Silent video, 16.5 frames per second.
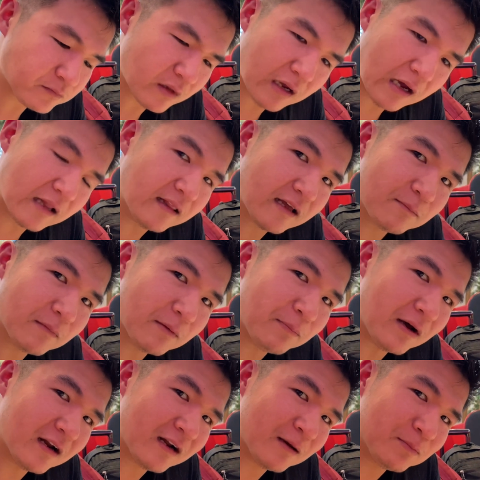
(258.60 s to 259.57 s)
I like my
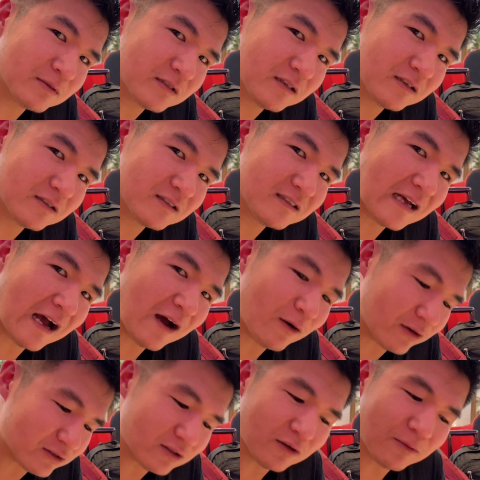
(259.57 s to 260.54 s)
pineapples a little sour,
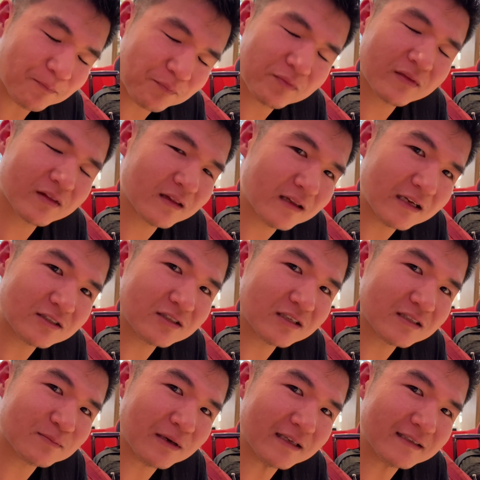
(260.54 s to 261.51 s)
so that's
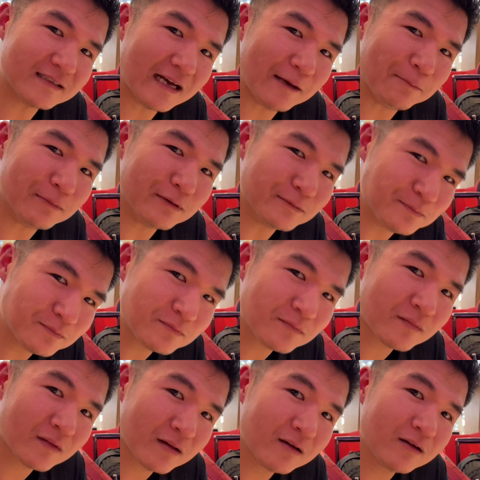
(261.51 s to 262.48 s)
just my type.
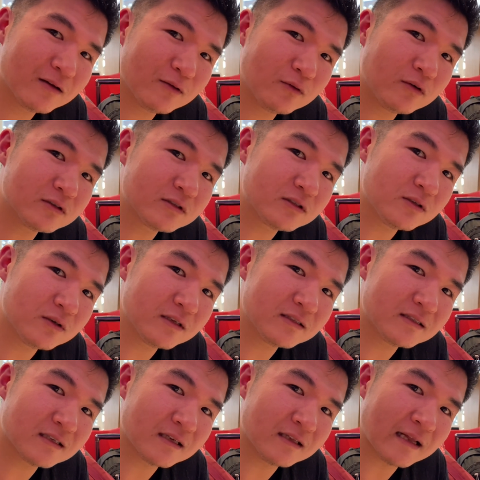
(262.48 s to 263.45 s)
We'll tune
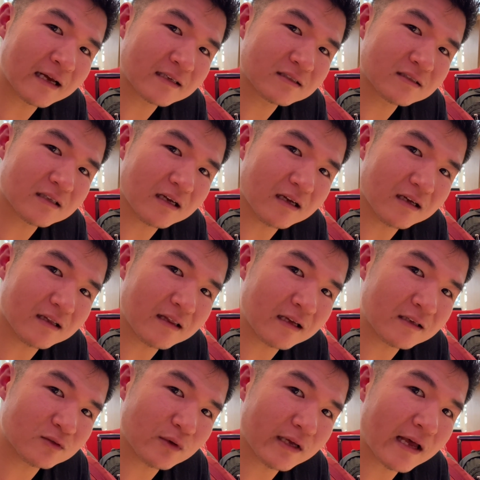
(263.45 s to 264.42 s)
into the next
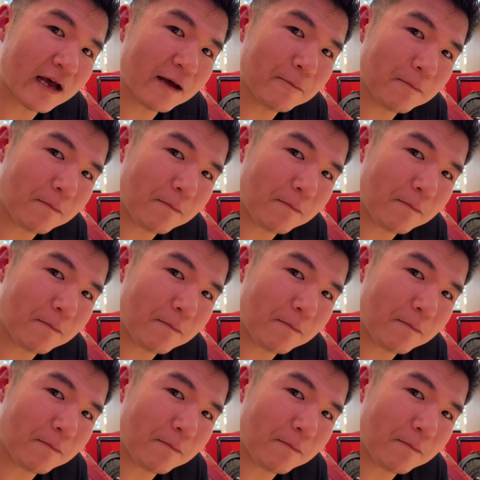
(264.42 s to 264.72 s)
things we get.